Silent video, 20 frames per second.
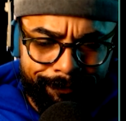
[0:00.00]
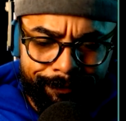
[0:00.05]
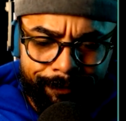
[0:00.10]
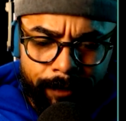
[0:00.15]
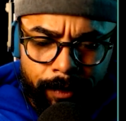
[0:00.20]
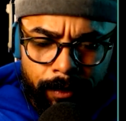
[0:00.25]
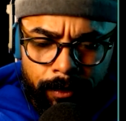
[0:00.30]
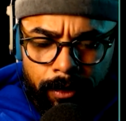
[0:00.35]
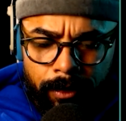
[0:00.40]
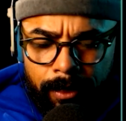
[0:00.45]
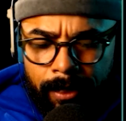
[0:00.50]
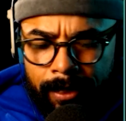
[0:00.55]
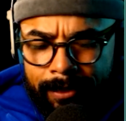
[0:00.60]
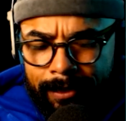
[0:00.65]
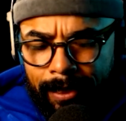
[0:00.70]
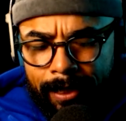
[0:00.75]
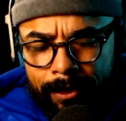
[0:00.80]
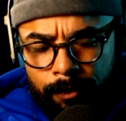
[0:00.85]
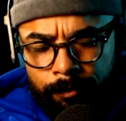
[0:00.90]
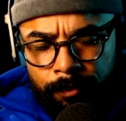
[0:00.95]
Look, guys, I
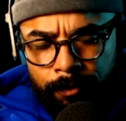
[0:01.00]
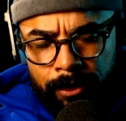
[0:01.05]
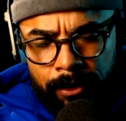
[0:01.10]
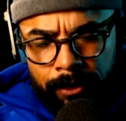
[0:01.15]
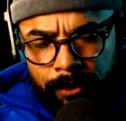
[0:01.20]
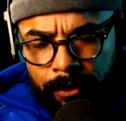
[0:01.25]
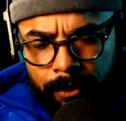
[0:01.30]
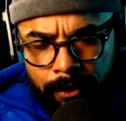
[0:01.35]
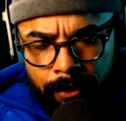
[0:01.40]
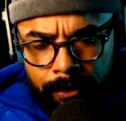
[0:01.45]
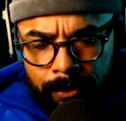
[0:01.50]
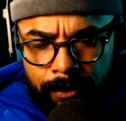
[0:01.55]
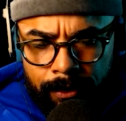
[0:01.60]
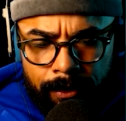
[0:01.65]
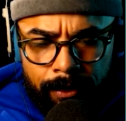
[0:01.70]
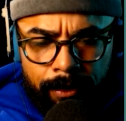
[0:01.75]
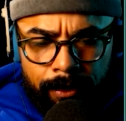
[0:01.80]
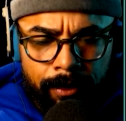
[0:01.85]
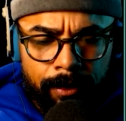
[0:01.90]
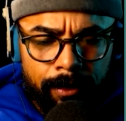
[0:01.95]
hate to be the
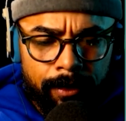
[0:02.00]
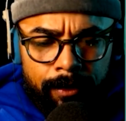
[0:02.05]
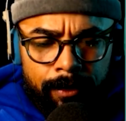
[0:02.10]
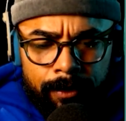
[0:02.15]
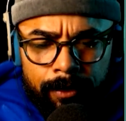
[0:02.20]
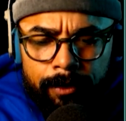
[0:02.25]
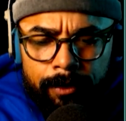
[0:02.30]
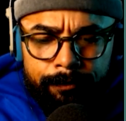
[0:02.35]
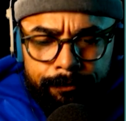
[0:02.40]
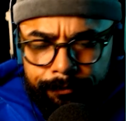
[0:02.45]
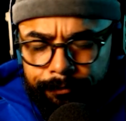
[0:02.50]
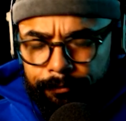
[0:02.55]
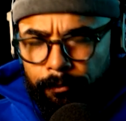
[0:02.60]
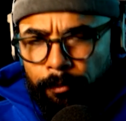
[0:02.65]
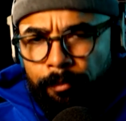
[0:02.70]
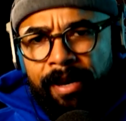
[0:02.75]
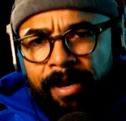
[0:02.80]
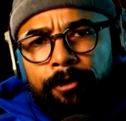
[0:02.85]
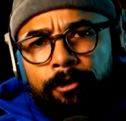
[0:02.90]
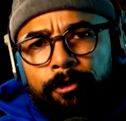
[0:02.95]

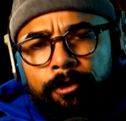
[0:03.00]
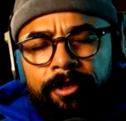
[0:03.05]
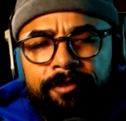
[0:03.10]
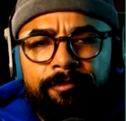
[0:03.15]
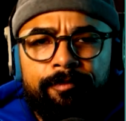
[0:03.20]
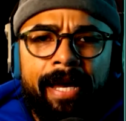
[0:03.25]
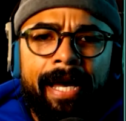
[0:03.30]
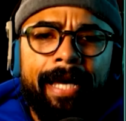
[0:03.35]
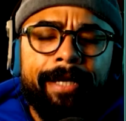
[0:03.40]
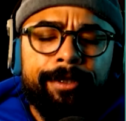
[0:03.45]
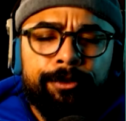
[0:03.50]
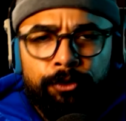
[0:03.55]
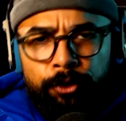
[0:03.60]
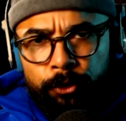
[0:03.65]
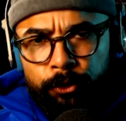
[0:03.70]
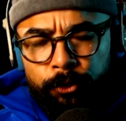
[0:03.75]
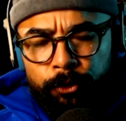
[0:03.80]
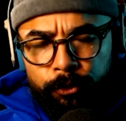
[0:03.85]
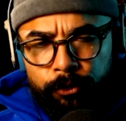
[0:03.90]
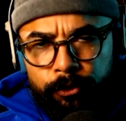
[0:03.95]
bearer of bad
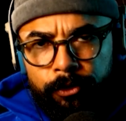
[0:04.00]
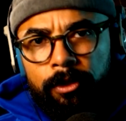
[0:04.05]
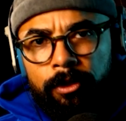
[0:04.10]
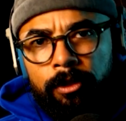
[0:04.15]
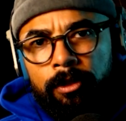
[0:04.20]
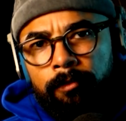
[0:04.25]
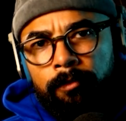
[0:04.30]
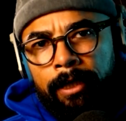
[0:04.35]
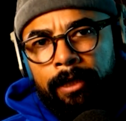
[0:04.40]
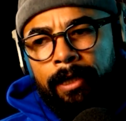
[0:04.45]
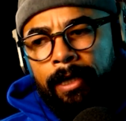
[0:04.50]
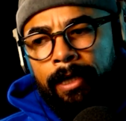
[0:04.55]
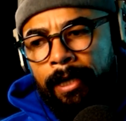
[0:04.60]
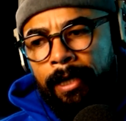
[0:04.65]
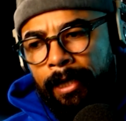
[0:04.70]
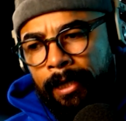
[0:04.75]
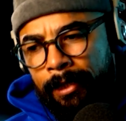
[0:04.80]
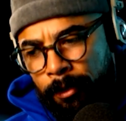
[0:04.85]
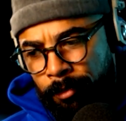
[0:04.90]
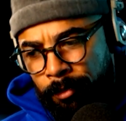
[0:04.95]
news, right? I
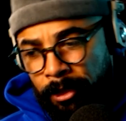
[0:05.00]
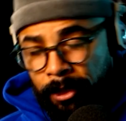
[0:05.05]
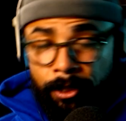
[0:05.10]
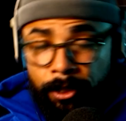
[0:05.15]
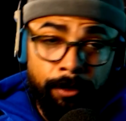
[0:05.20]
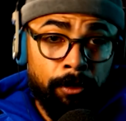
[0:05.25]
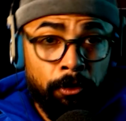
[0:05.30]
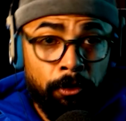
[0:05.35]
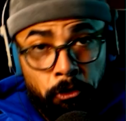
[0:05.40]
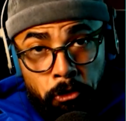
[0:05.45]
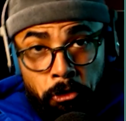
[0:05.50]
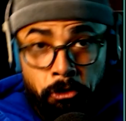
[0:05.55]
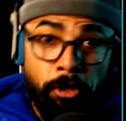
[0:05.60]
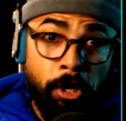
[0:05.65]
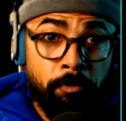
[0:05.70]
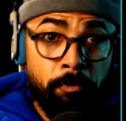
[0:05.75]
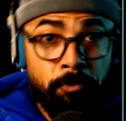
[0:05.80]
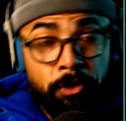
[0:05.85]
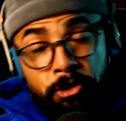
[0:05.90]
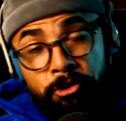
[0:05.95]
hate to be the
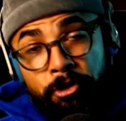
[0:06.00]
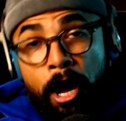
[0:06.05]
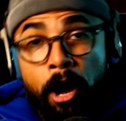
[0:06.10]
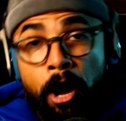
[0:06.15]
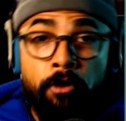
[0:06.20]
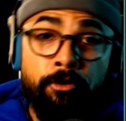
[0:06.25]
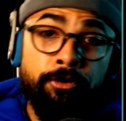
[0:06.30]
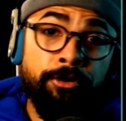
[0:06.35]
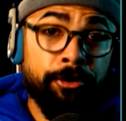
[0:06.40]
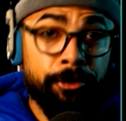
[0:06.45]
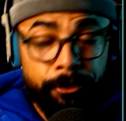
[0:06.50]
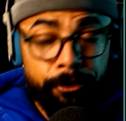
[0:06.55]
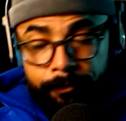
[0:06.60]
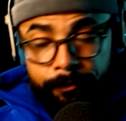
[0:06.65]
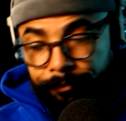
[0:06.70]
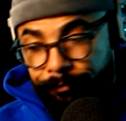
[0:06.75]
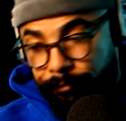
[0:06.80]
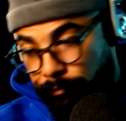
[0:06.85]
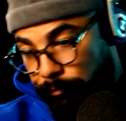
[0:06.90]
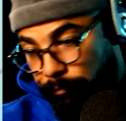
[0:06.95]
Debbie Downer.
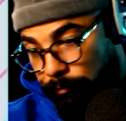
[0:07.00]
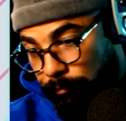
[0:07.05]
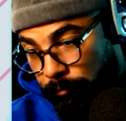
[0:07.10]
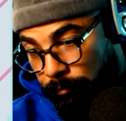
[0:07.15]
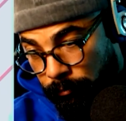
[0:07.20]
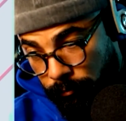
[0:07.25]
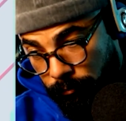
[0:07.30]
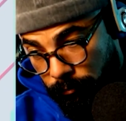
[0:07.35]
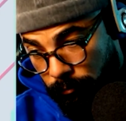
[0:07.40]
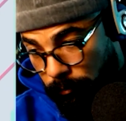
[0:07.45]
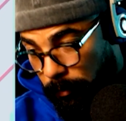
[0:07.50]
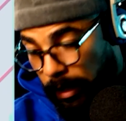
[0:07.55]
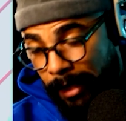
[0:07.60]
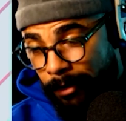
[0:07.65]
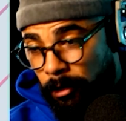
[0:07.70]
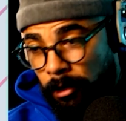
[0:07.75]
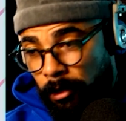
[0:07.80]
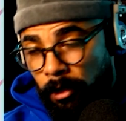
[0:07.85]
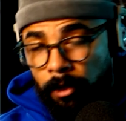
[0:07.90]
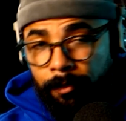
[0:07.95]
I
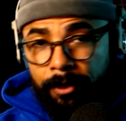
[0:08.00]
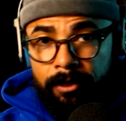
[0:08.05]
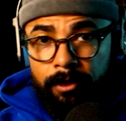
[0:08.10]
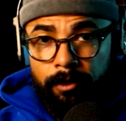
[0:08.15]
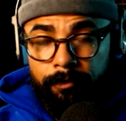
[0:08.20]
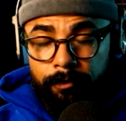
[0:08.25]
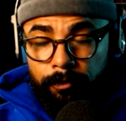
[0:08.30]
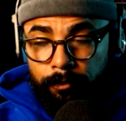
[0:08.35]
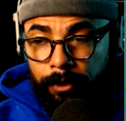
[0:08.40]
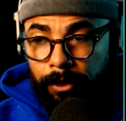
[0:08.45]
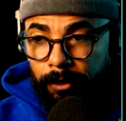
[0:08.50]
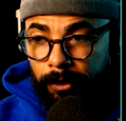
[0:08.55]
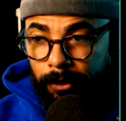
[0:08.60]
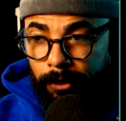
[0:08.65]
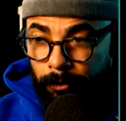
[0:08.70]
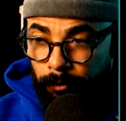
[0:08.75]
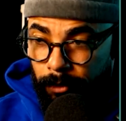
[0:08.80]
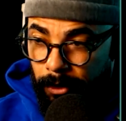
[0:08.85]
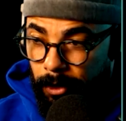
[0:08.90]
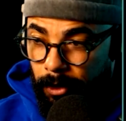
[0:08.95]
just call myself a
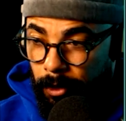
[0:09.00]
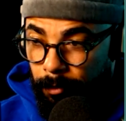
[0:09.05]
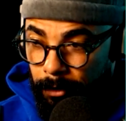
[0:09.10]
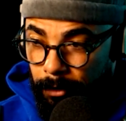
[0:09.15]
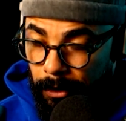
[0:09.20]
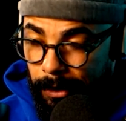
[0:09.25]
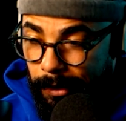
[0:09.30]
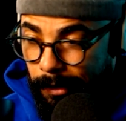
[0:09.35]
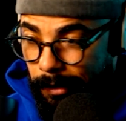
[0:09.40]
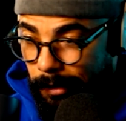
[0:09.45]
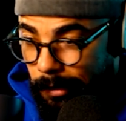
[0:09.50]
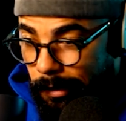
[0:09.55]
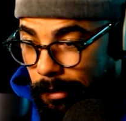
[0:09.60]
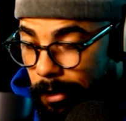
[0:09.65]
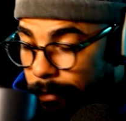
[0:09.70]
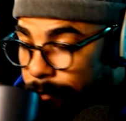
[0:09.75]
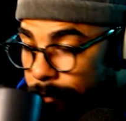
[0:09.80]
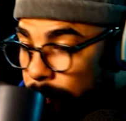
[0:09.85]
realist when it comes to a lot of this stuff.